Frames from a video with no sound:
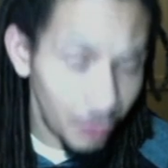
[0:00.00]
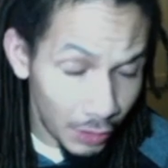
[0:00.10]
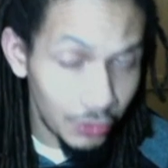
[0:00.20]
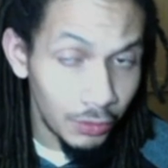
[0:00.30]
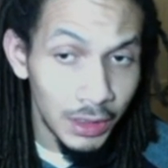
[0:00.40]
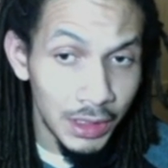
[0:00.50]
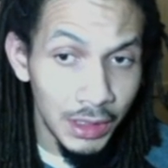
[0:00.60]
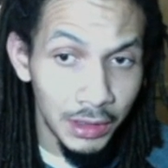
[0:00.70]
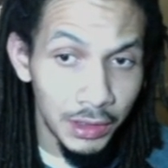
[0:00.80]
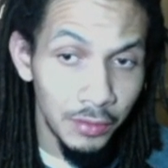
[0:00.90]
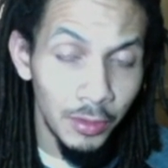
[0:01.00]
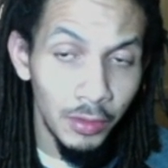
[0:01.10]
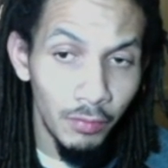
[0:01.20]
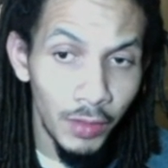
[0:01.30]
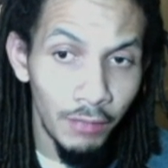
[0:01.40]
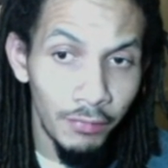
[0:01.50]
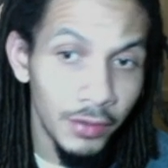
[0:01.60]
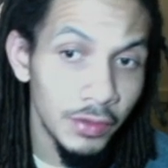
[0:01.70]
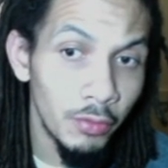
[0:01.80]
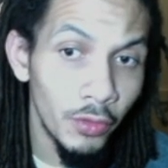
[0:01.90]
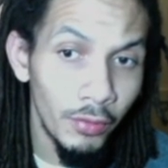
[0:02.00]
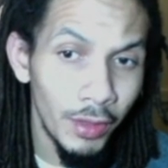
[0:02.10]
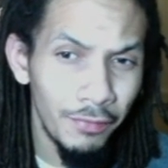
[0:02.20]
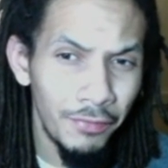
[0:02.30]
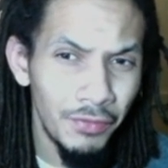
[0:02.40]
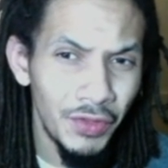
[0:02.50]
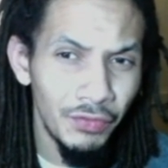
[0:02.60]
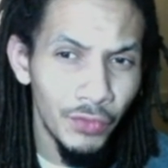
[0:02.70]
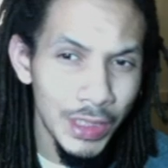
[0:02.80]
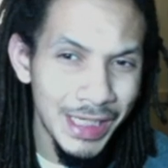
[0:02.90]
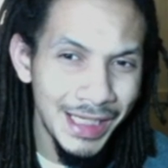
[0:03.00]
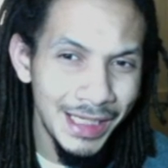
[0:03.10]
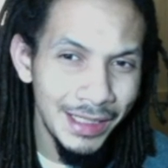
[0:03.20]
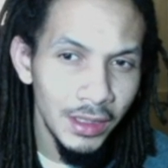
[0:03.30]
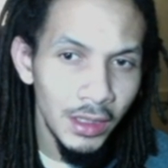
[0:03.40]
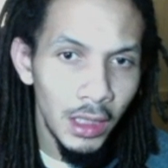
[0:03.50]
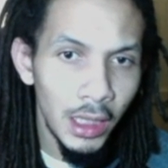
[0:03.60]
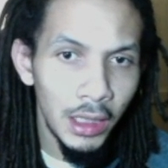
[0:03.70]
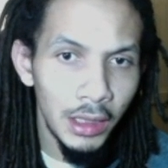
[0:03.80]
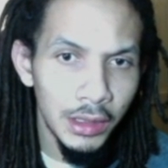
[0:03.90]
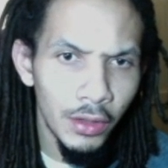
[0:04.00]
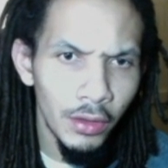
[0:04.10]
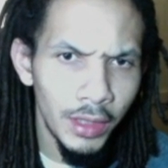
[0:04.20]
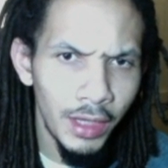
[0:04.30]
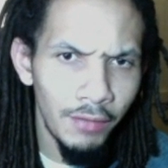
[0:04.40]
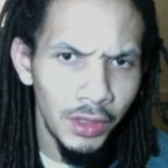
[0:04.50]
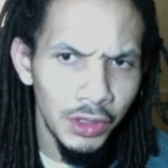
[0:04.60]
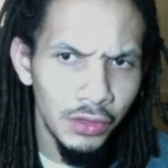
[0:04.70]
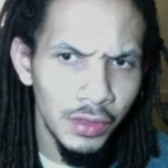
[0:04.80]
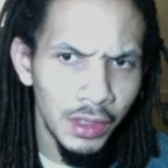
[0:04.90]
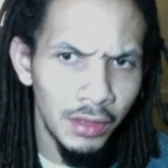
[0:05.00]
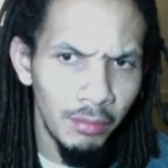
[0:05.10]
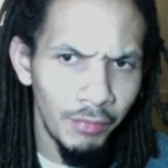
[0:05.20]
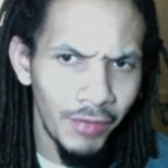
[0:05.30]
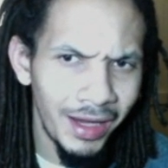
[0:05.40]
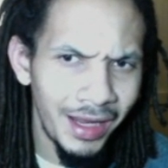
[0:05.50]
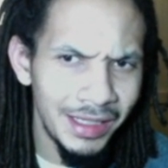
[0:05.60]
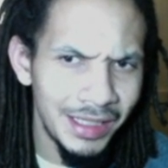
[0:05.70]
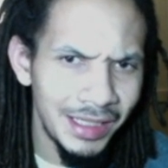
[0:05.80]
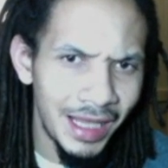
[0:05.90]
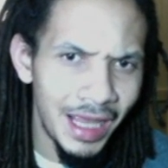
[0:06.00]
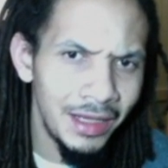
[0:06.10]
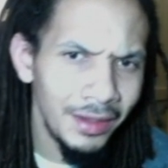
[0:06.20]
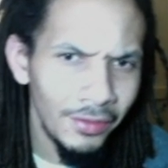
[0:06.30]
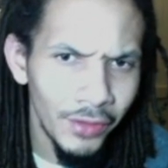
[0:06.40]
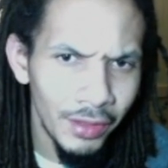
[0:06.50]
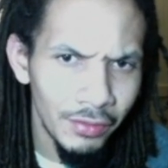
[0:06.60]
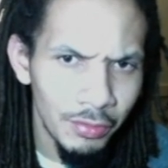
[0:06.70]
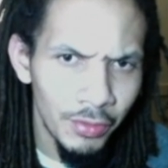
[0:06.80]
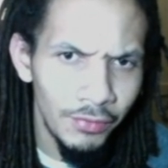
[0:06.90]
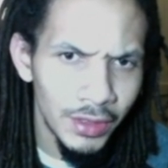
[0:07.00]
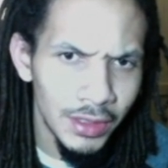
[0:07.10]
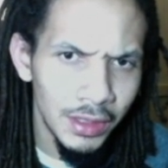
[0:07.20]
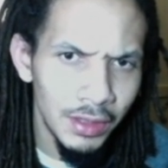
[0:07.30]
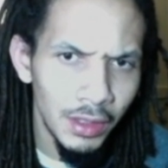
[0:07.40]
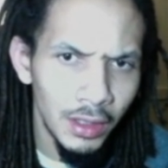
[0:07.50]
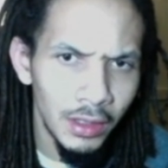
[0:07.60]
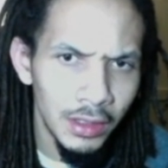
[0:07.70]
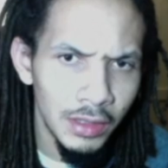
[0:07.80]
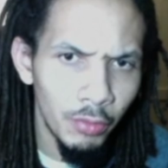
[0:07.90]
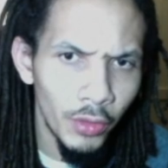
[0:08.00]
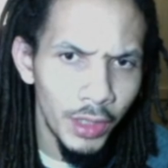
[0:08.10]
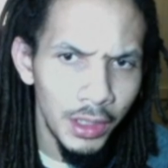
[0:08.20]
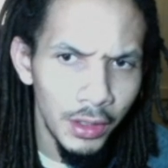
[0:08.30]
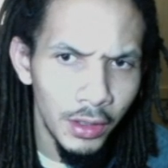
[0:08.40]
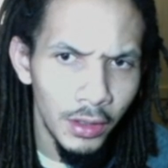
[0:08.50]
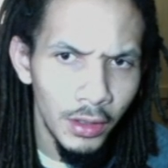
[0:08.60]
can see, we have found support around the 1514, and it's currently having issues getting above that 1880 level that was previously support here,